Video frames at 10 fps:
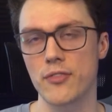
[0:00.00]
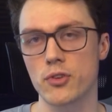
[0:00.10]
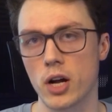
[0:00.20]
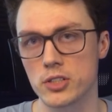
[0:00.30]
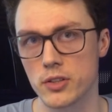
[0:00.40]

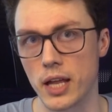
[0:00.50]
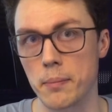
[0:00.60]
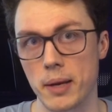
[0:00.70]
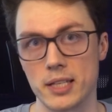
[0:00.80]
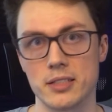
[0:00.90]
forgot to do that
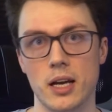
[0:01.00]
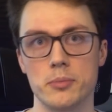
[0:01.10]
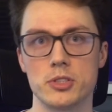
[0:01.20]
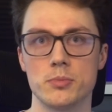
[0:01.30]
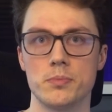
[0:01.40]
many
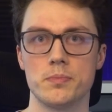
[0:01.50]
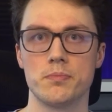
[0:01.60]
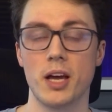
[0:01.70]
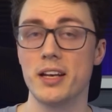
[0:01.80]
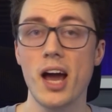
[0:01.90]
times.
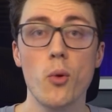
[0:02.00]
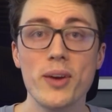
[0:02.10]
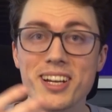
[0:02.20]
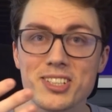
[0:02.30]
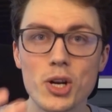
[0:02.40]
And now we
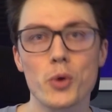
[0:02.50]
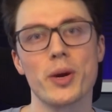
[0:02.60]
can start